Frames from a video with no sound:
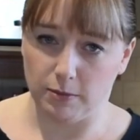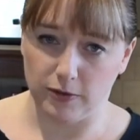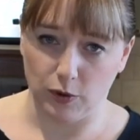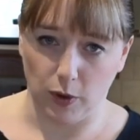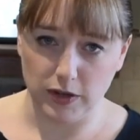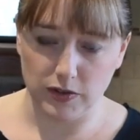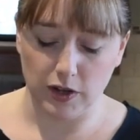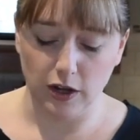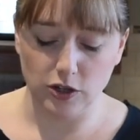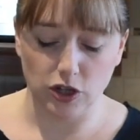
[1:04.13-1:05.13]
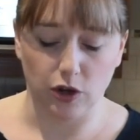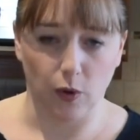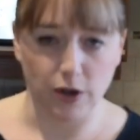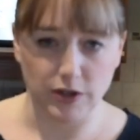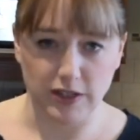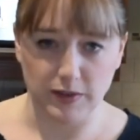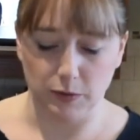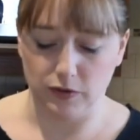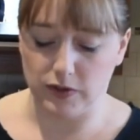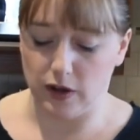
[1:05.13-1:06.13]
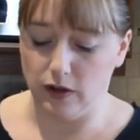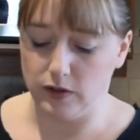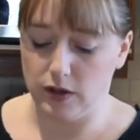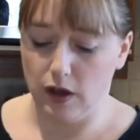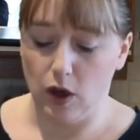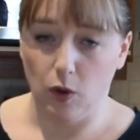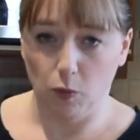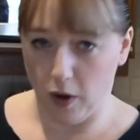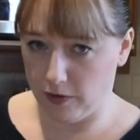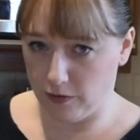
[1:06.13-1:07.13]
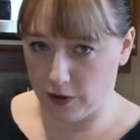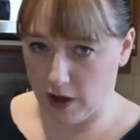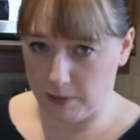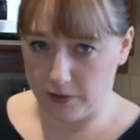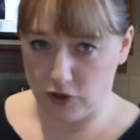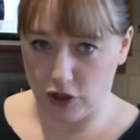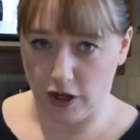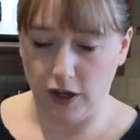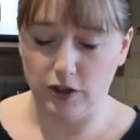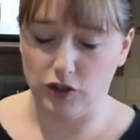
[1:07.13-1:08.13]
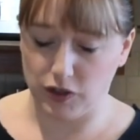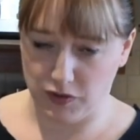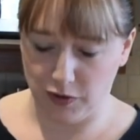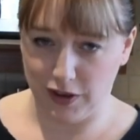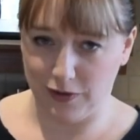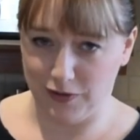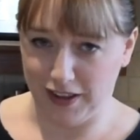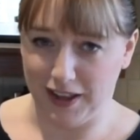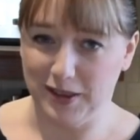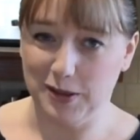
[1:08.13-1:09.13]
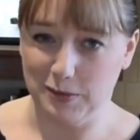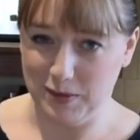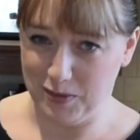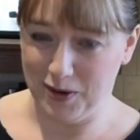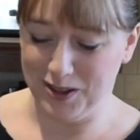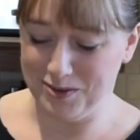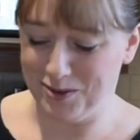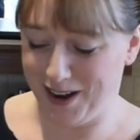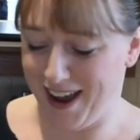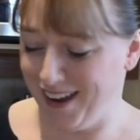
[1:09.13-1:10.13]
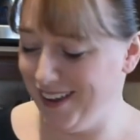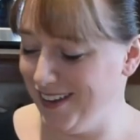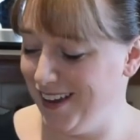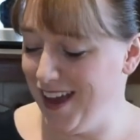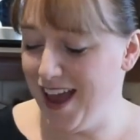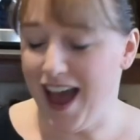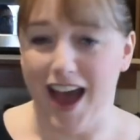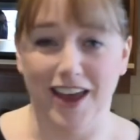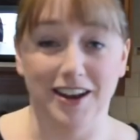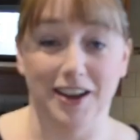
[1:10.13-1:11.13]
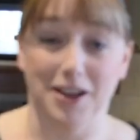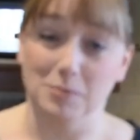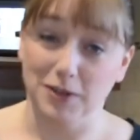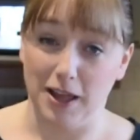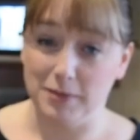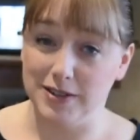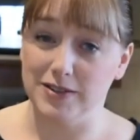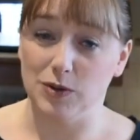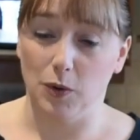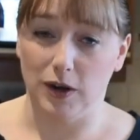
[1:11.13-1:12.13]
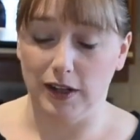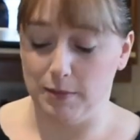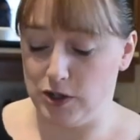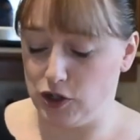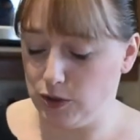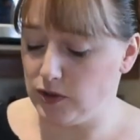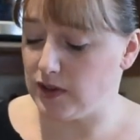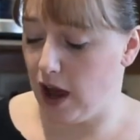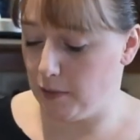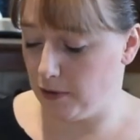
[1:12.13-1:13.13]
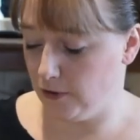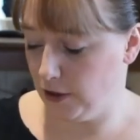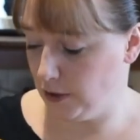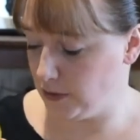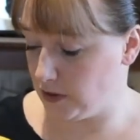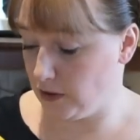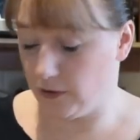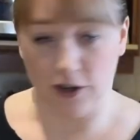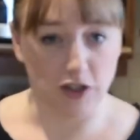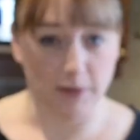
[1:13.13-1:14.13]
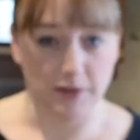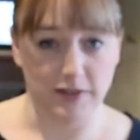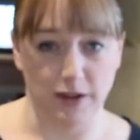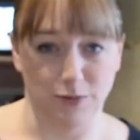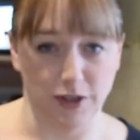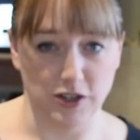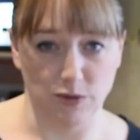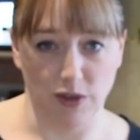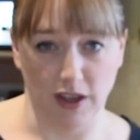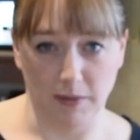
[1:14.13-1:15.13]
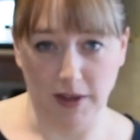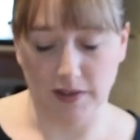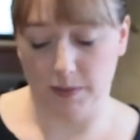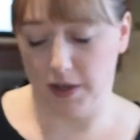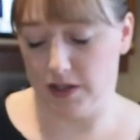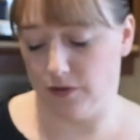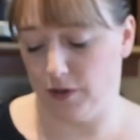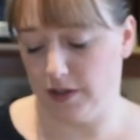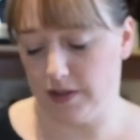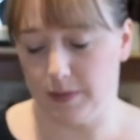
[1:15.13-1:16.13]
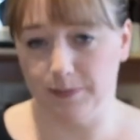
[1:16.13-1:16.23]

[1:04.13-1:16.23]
of cornstarch, 1/4 teaspoon of salt, 1 full cup of sugar, just for the filling. There'll be more in the meringue, and a couple lemons or lemon juice. I prefer to use the fresh lemons. I really do think it makes a big difference.